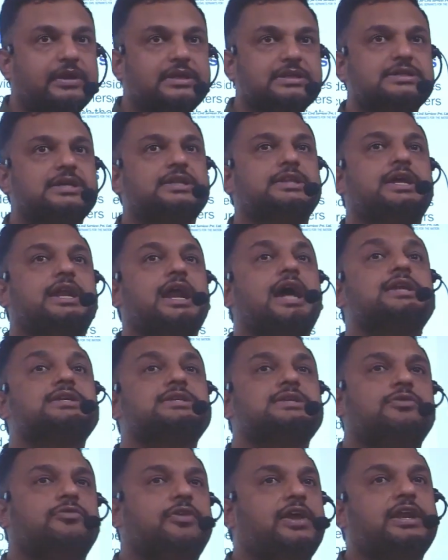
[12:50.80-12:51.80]
So there are
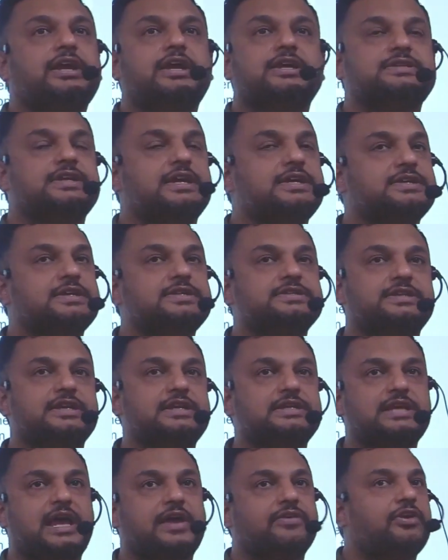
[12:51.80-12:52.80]
various
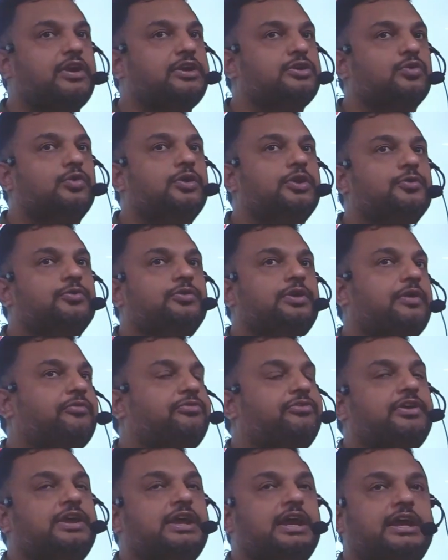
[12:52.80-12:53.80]
agencies, as I told you,
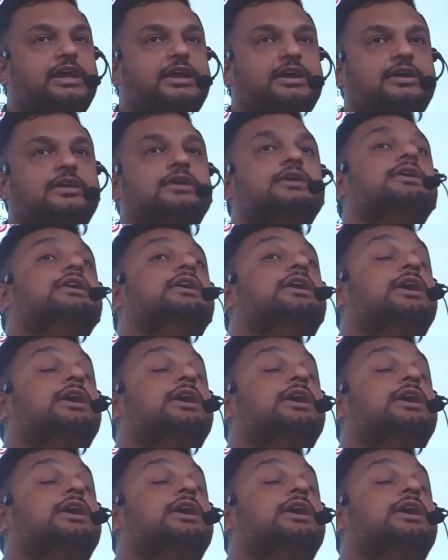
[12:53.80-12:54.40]
FCI,